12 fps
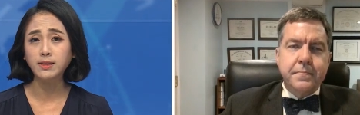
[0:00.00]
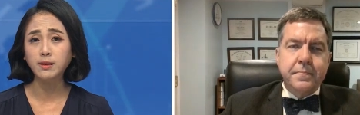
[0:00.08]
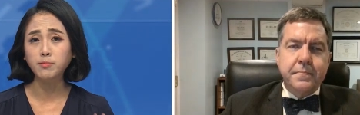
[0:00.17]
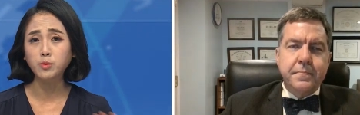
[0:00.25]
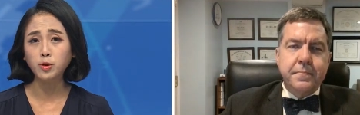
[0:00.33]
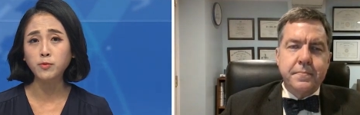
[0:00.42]
Speaker 1: the
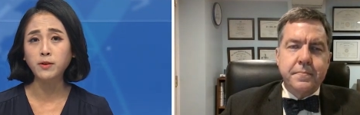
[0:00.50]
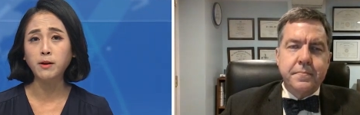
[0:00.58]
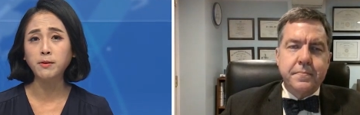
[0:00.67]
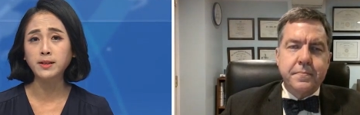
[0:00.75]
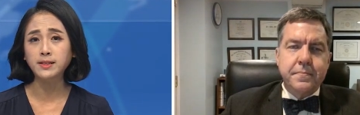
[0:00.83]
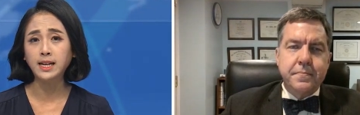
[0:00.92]
mu
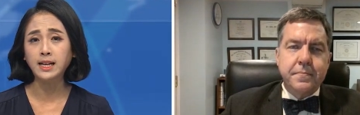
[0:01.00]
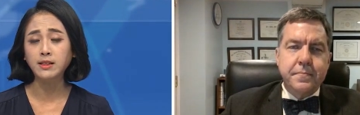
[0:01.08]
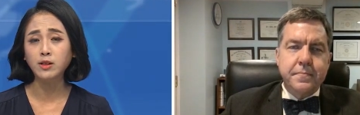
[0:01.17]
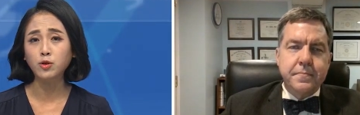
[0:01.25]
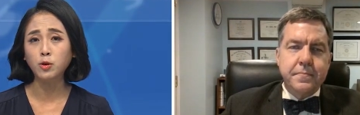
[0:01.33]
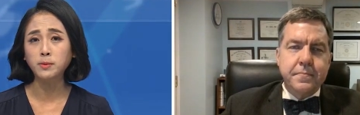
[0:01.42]
variant and
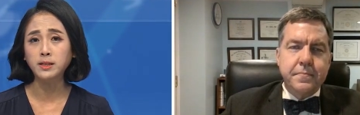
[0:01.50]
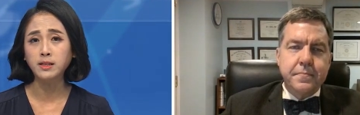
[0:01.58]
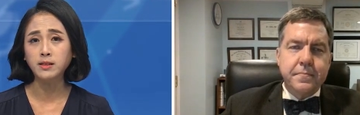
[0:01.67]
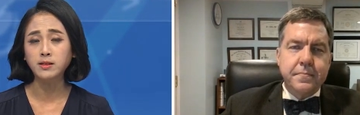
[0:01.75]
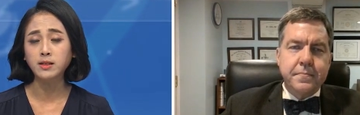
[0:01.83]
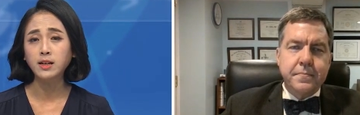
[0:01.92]
the
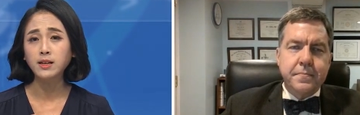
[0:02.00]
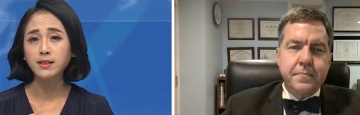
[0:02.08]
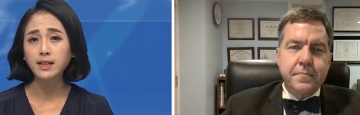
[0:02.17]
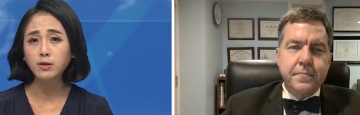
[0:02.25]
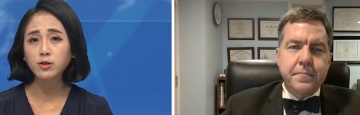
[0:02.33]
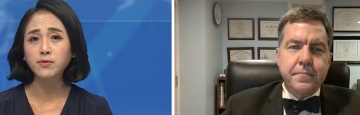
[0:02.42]
dominant
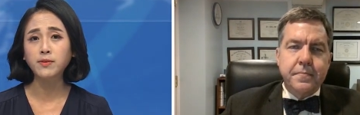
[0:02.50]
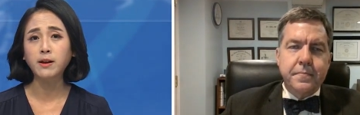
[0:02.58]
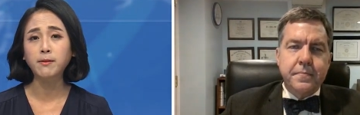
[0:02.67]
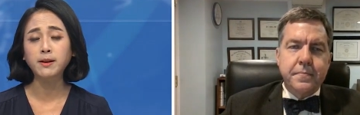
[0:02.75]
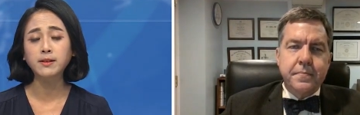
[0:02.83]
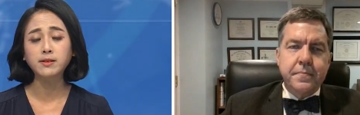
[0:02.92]
delta
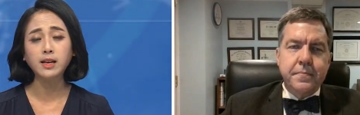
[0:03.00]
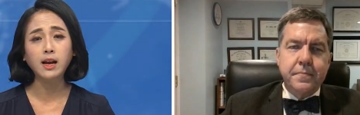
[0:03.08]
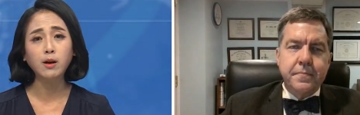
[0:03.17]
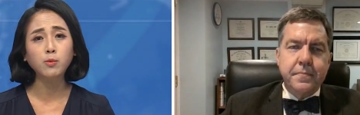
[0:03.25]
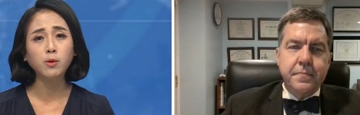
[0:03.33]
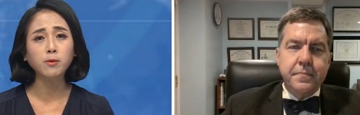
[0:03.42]
variant.
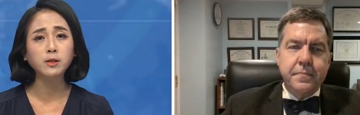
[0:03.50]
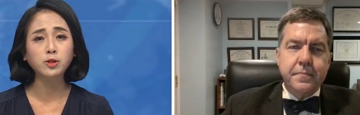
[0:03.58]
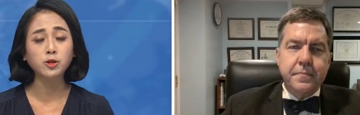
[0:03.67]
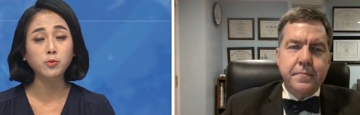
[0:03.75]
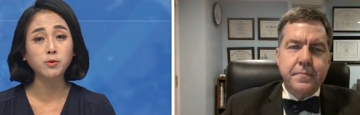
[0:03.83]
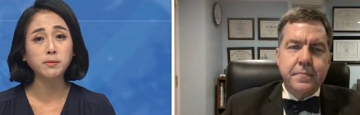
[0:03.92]
How worried
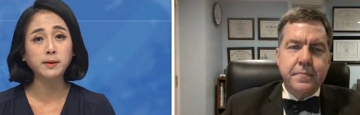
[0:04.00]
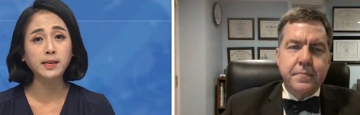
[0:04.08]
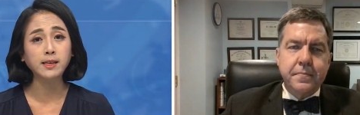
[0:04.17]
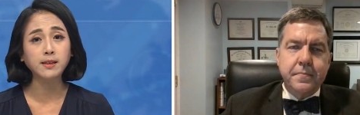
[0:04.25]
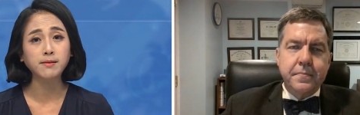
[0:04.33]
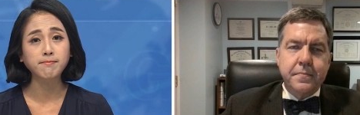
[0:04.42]
should we
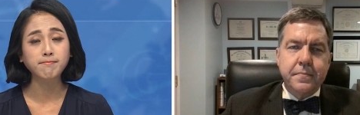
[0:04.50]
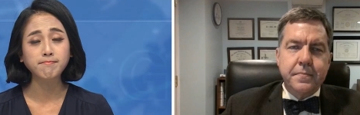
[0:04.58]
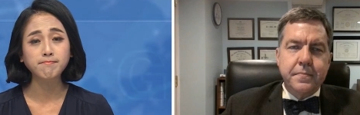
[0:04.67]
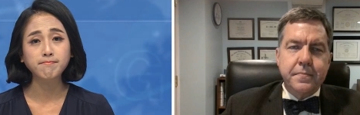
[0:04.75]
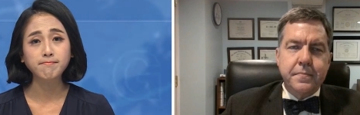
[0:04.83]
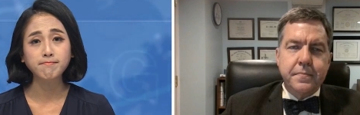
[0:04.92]
be?
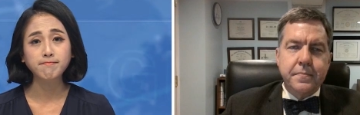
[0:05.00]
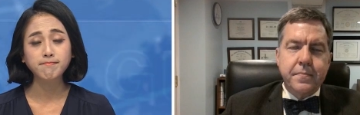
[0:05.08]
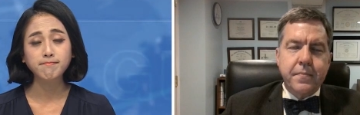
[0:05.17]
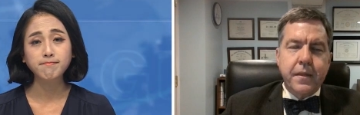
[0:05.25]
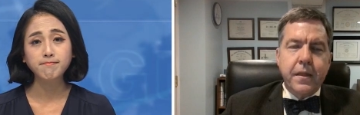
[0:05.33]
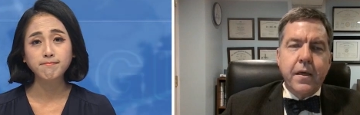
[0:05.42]

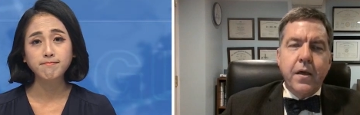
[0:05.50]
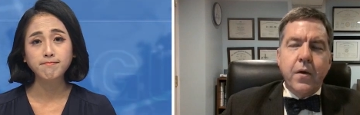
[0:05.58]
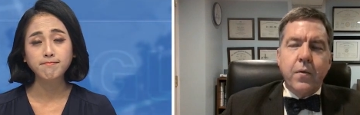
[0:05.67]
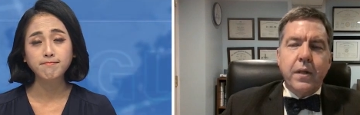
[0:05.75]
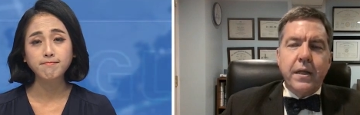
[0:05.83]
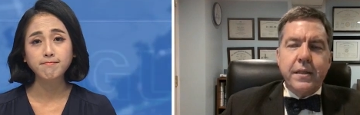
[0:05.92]

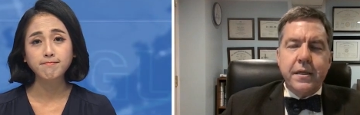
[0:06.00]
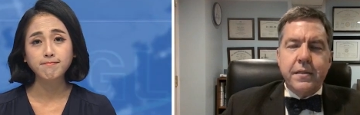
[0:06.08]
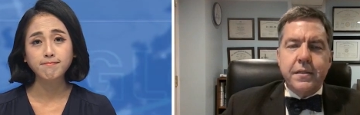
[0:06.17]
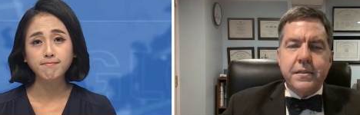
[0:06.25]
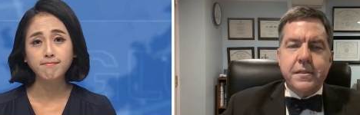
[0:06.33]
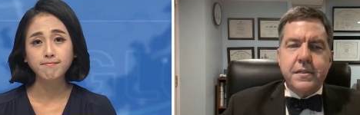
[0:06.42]
Speaker 2: Well, I
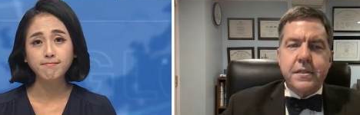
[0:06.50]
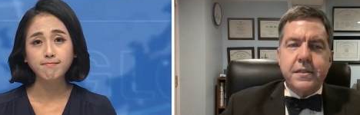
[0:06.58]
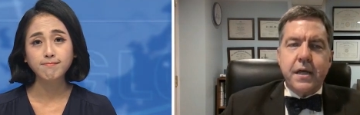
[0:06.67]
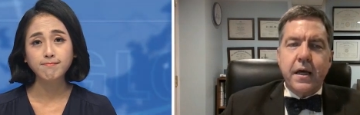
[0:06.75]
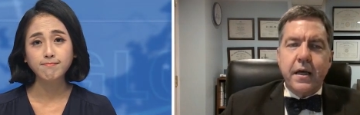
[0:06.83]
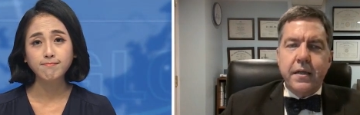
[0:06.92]
think this is a
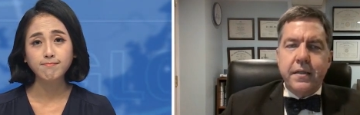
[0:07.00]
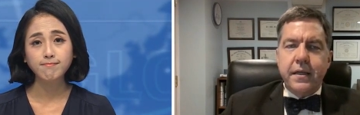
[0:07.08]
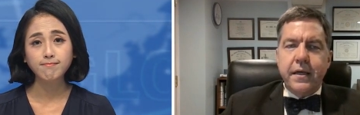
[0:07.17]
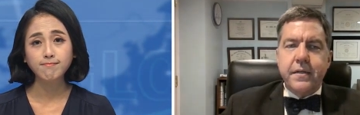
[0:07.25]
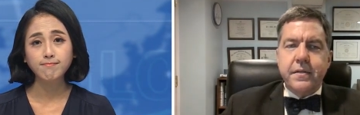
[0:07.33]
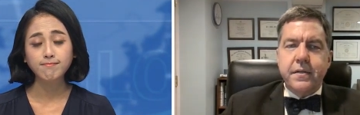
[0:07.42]
sign
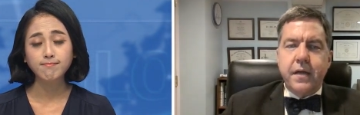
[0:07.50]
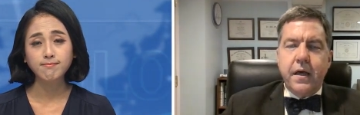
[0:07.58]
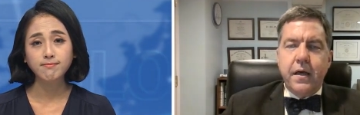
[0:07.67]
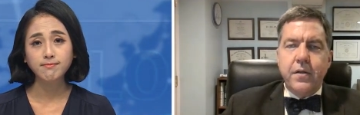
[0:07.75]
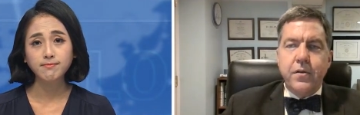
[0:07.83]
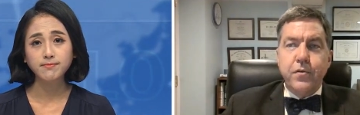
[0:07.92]
that
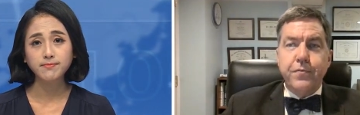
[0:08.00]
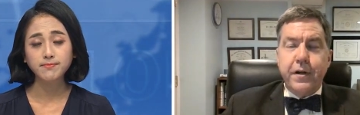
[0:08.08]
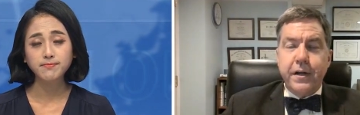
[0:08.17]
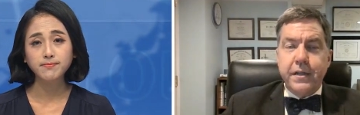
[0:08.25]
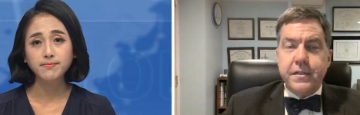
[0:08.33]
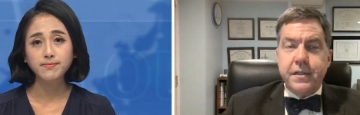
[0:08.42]
uh, new
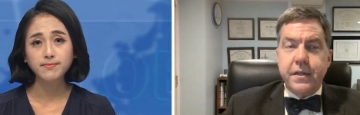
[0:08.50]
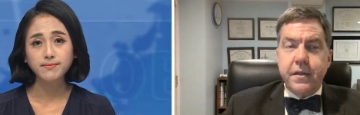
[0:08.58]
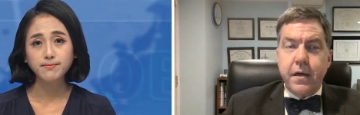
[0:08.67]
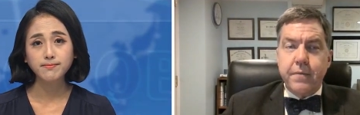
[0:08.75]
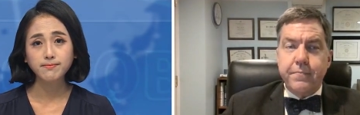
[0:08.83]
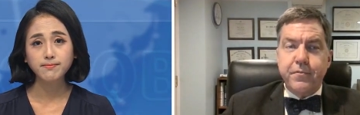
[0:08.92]
variants can
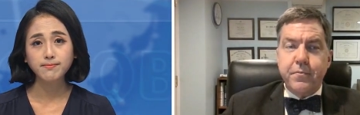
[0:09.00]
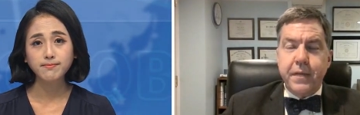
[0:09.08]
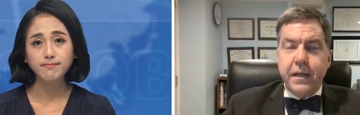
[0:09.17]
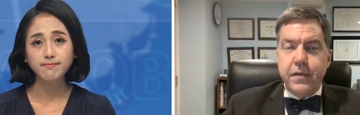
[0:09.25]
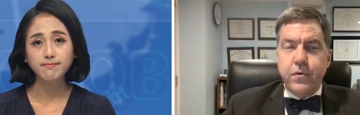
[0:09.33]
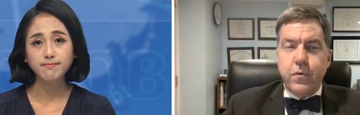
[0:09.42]
come from
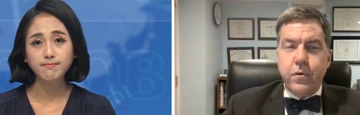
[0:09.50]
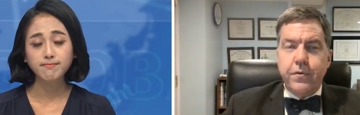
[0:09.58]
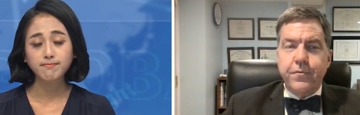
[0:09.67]
any corner